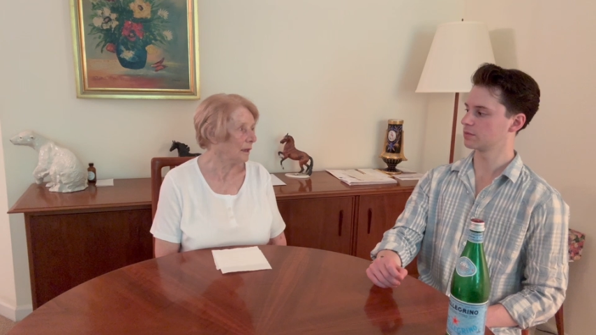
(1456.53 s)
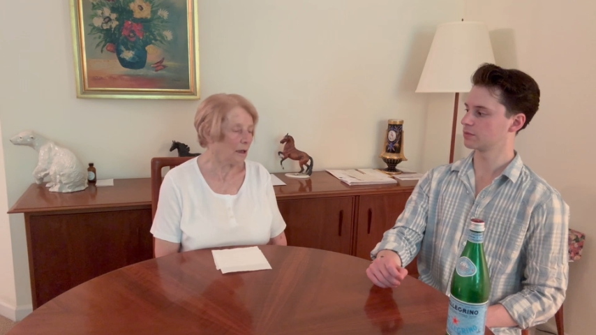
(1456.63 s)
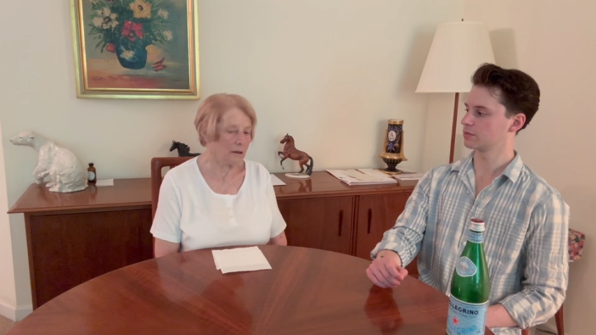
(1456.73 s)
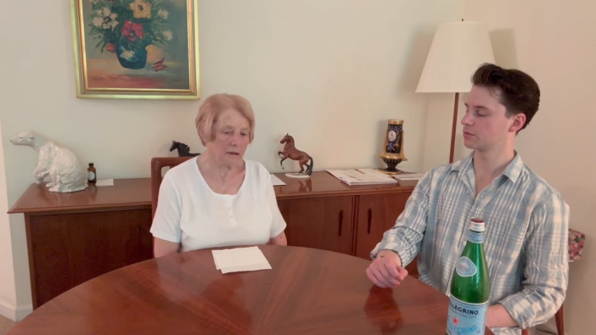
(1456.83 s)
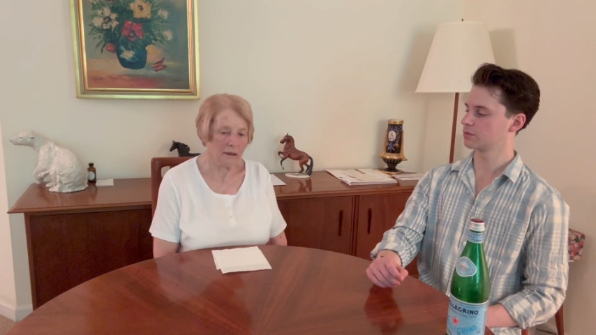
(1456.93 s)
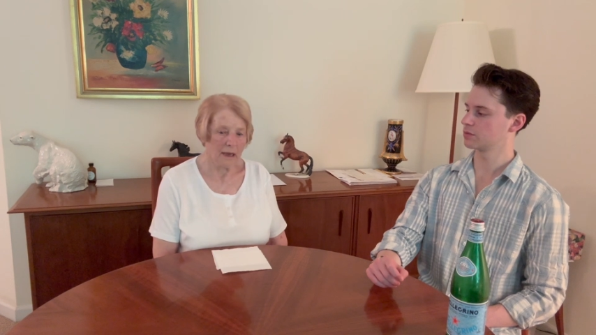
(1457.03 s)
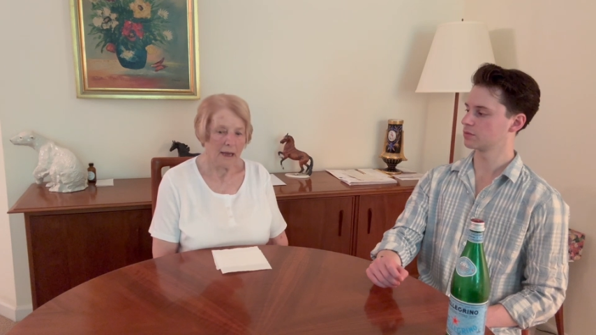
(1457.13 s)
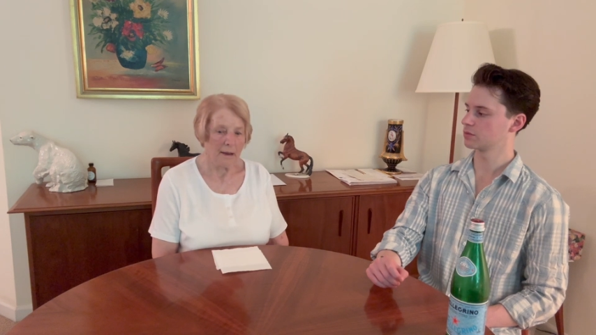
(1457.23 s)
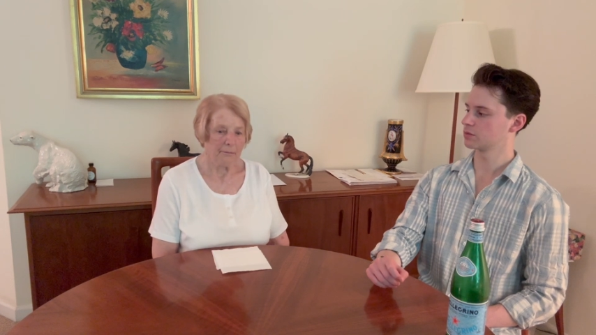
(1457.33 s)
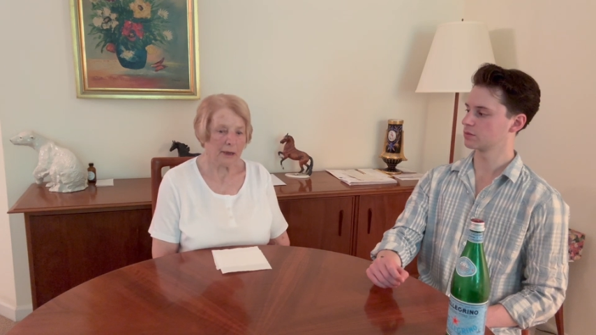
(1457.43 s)
Speaker 1: In,
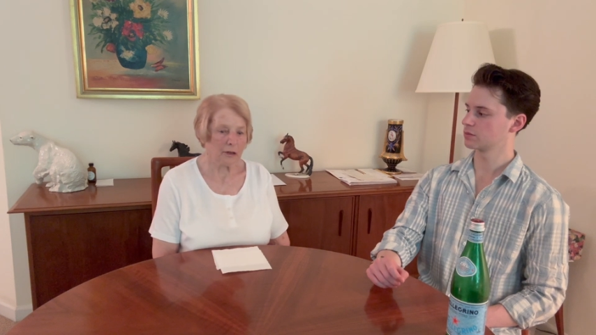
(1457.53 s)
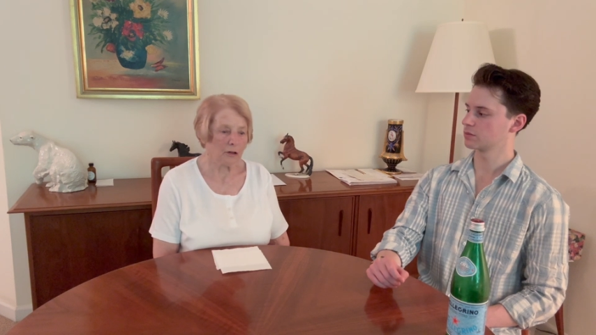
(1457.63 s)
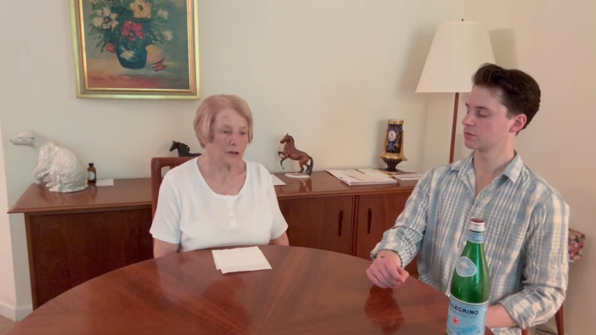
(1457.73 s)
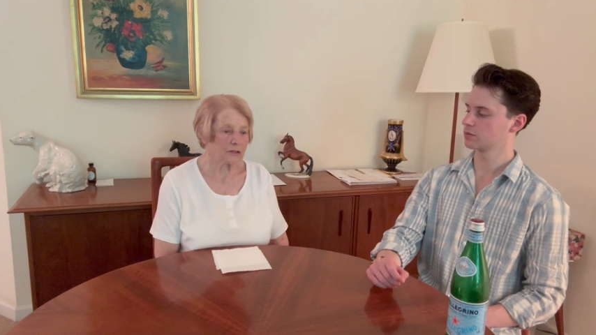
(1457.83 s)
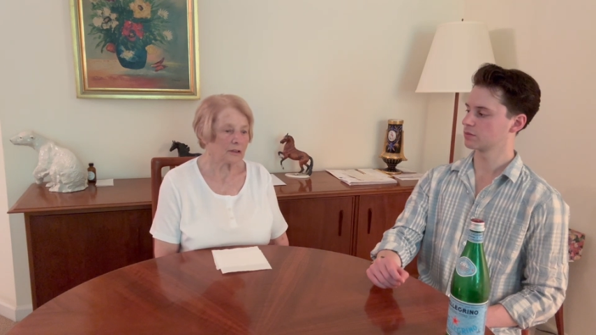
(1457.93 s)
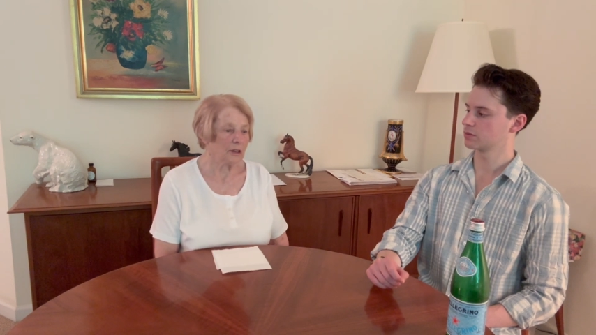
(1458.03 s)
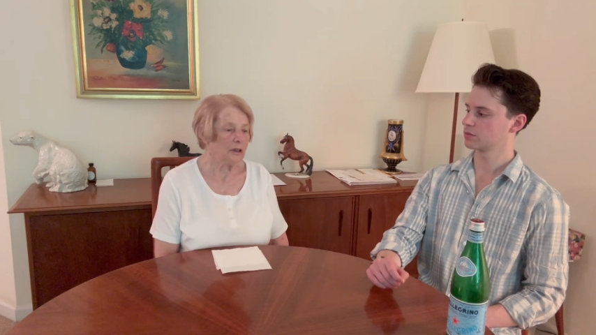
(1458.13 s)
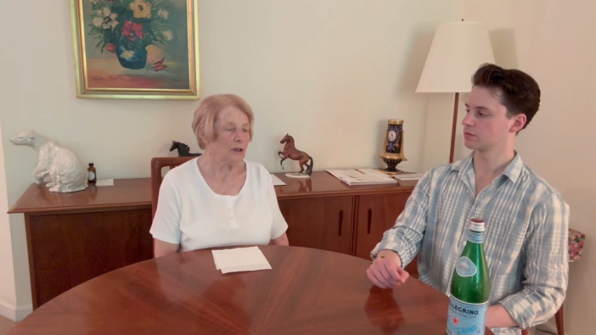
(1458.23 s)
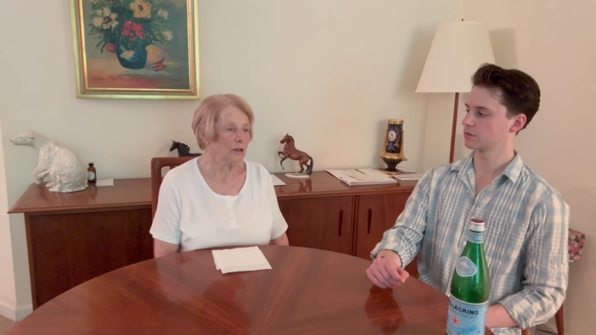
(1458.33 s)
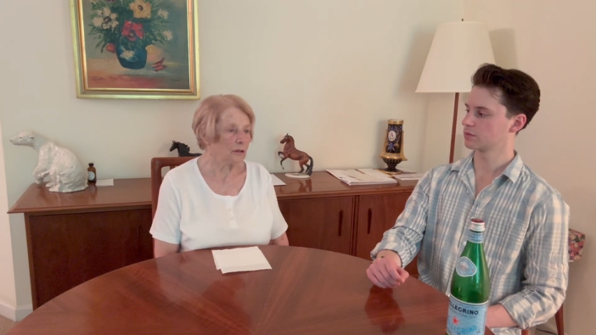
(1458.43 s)
because
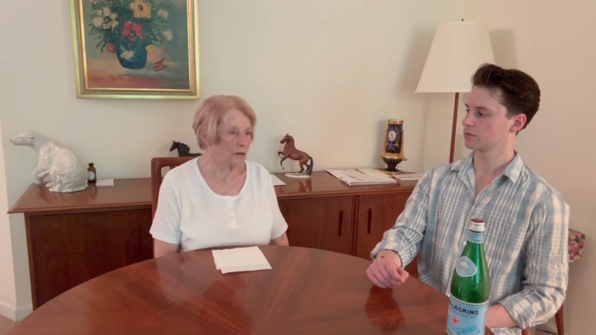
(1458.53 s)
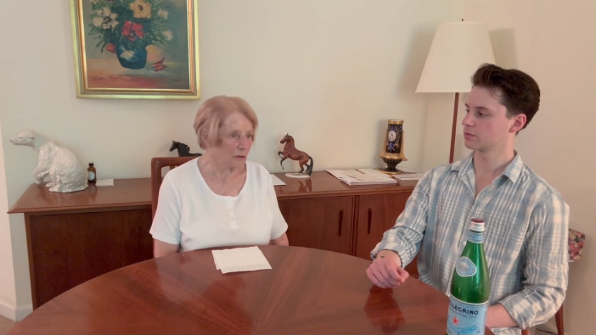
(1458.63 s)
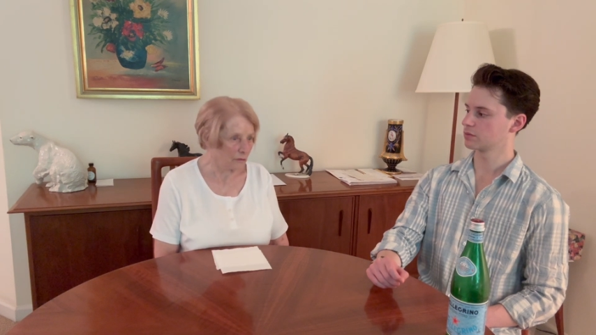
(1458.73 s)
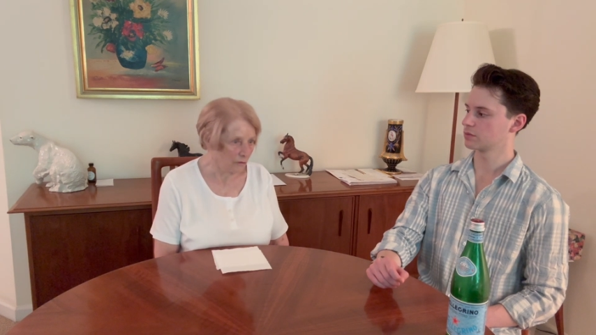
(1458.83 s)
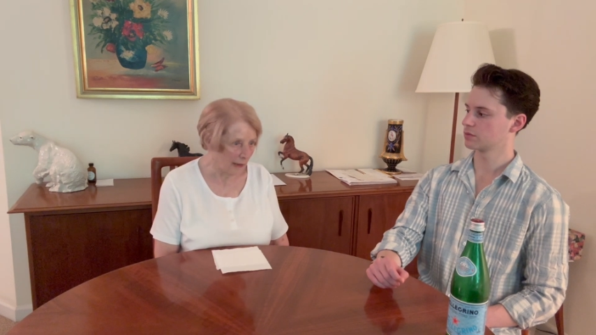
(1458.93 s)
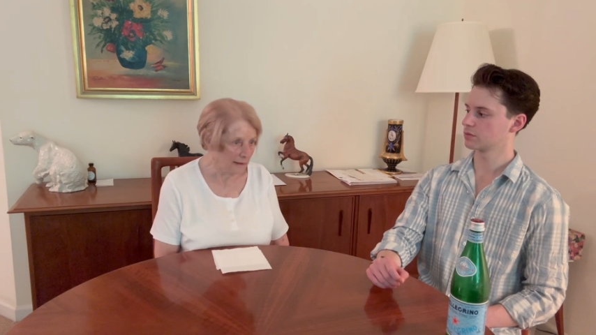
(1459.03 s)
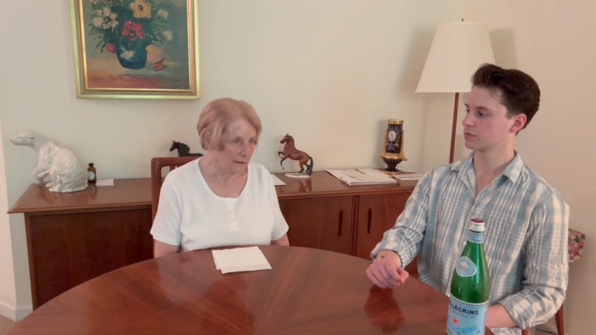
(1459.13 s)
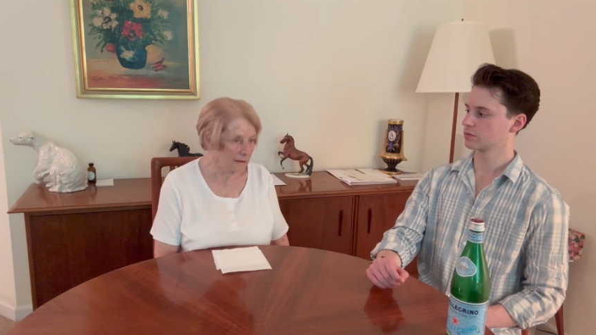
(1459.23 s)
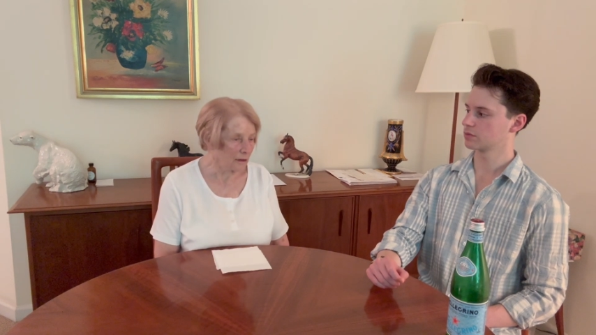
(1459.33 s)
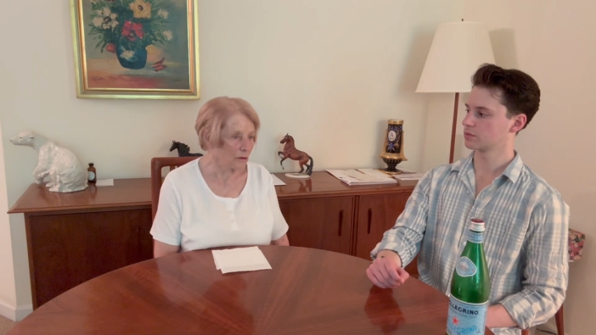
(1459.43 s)
you
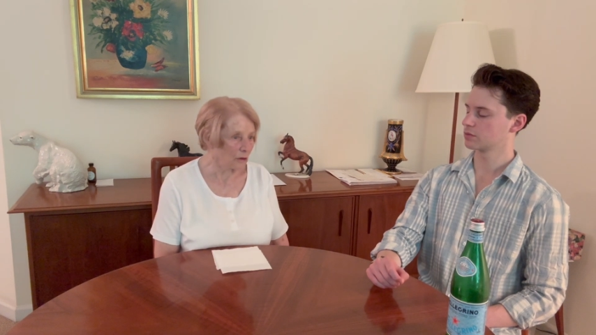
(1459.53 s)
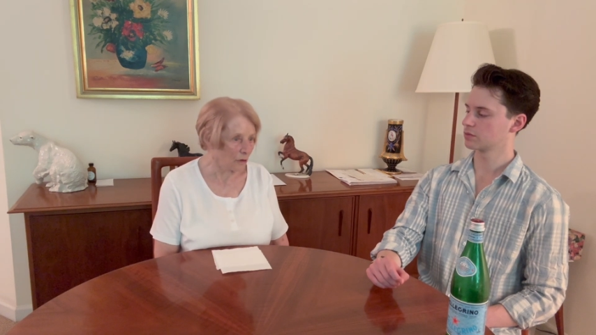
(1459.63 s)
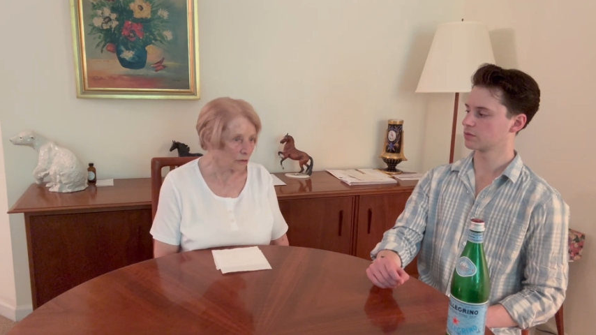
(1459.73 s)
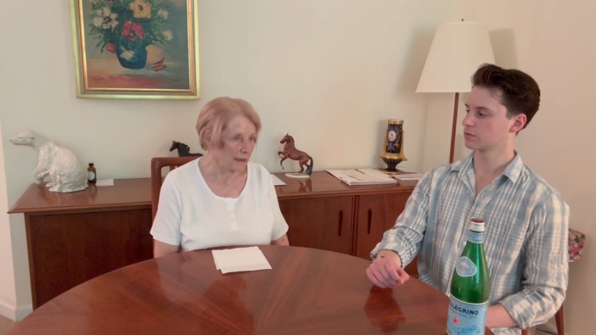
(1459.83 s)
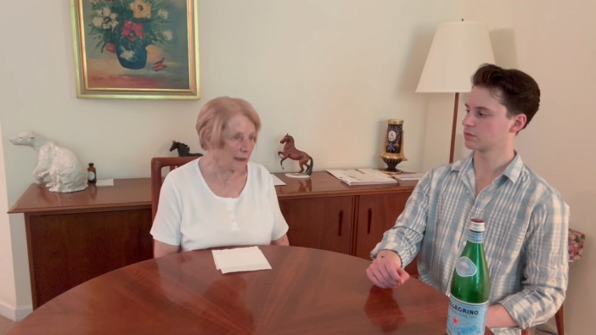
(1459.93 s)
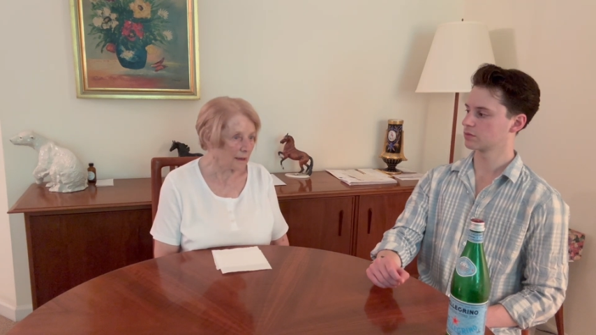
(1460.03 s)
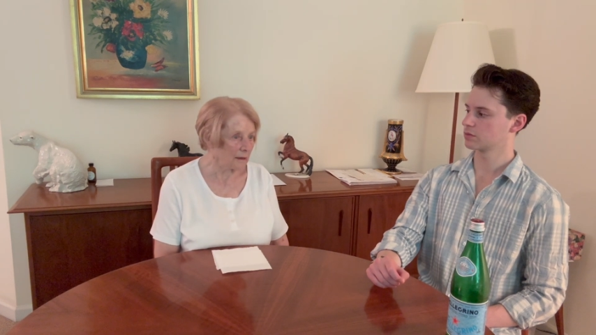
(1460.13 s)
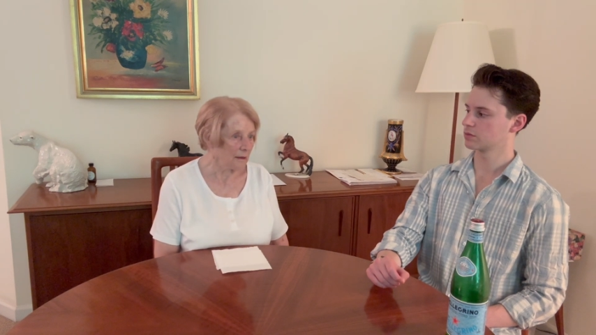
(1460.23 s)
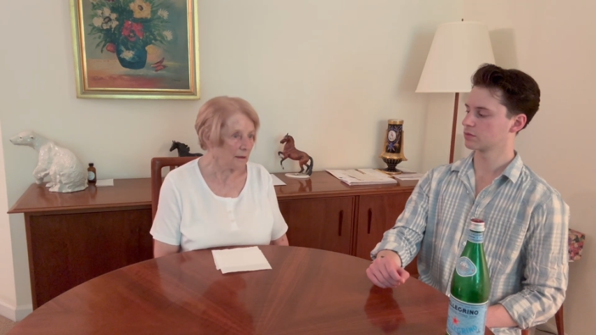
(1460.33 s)
when you go there,